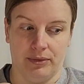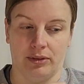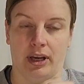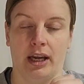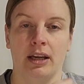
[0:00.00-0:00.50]

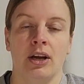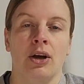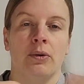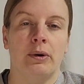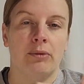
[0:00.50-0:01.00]
okay?
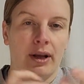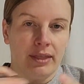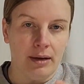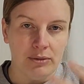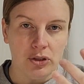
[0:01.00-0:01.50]
We want
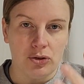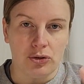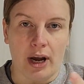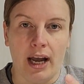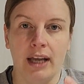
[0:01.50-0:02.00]
them to
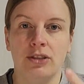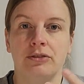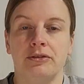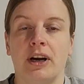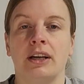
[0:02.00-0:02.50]
try to
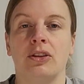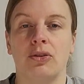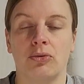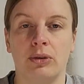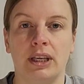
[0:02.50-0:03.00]
find
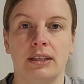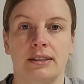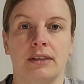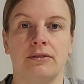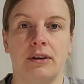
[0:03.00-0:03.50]
3
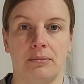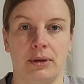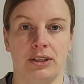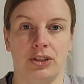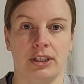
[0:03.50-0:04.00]
different
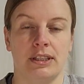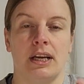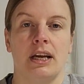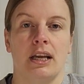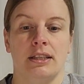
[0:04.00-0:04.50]
pitches,
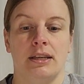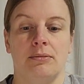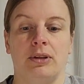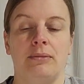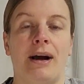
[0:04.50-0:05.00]

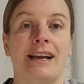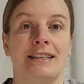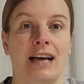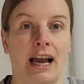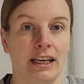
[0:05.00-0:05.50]
simply by
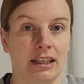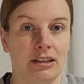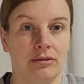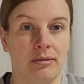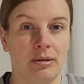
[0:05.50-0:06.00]
tightening
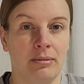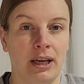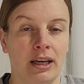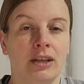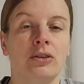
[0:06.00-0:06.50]
the rubber
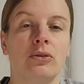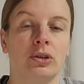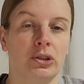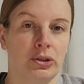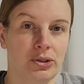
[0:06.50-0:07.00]
band or
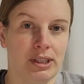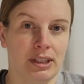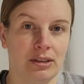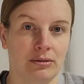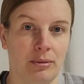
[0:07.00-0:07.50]

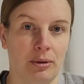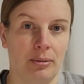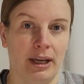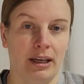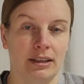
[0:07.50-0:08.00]
loosening the rubber
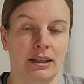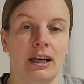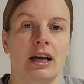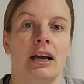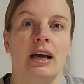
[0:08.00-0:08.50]
band.
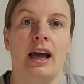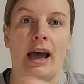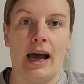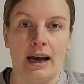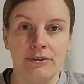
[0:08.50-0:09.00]

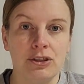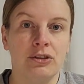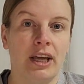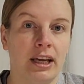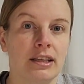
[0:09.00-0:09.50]
After
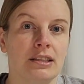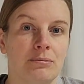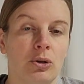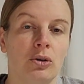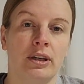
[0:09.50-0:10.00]
they
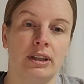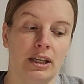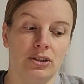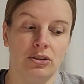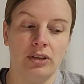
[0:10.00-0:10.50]
explore and
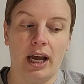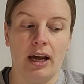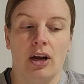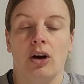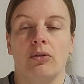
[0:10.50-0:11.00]
they do
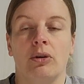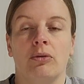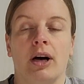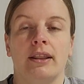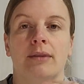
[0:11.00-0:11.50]
that, we
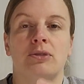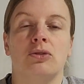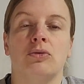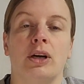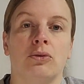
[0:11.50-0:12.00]
want them
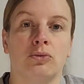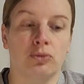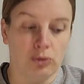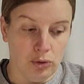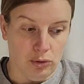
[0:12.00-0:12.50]
to write a
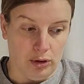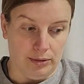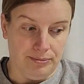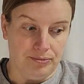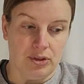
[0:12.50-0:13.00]
rule
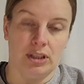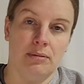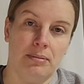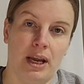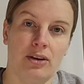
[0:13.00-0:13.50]
to
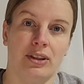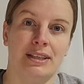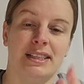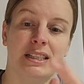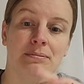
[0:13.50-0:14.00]
compare the
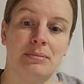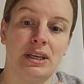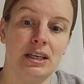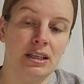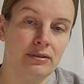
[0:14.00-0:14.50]

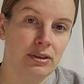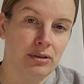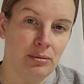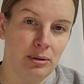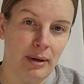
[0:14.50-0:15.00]
speed of the
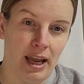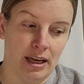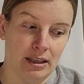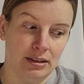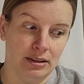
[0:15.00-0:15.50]
rubber
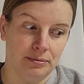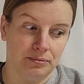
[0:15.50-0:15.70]
band